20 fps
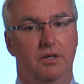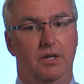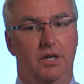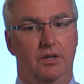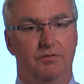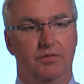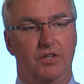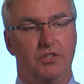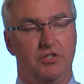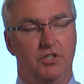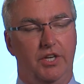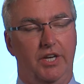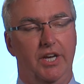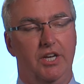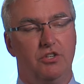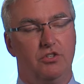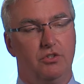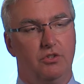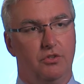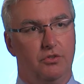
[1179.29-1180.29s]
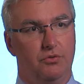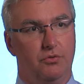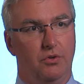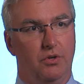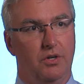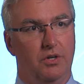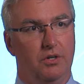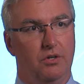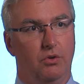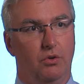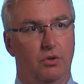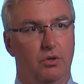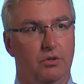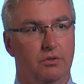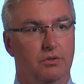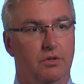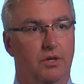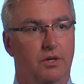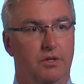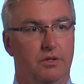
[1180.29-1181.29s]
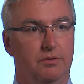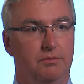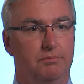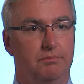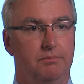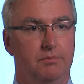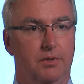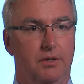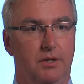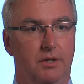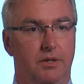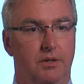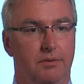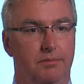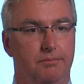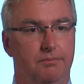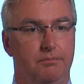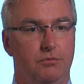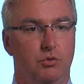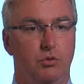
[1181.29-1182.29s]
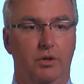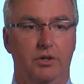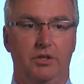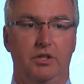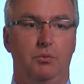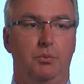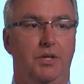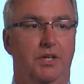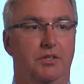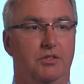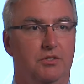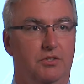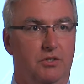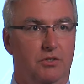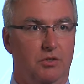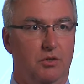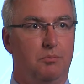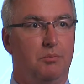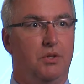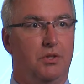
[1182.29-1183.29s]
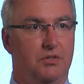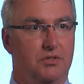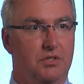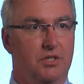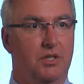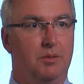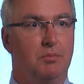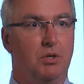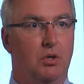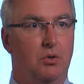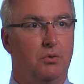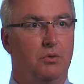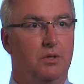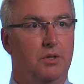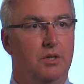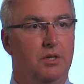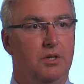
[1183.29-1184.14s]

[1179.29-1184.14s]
investigational drug or a drug that we consider a placebo.